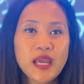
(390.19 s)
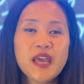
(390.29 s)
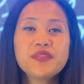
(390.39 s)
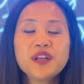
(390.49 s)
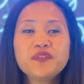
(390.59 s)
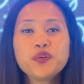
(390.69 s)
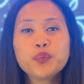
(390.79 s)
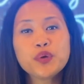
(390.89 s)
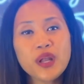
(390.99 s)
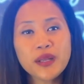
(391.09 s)
and therefore
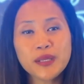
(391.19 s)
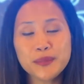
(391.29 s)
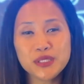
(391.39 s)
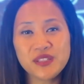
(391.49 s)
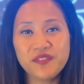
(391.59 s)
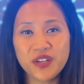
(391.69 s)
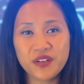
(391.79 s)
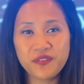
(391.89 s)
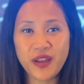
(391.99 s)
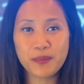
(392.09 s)
were not able to
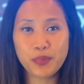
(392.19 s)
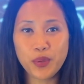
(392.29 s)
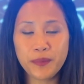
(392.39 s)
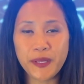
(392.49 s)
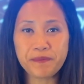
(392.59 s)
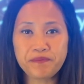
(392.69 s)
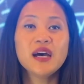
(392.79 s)
verify employment.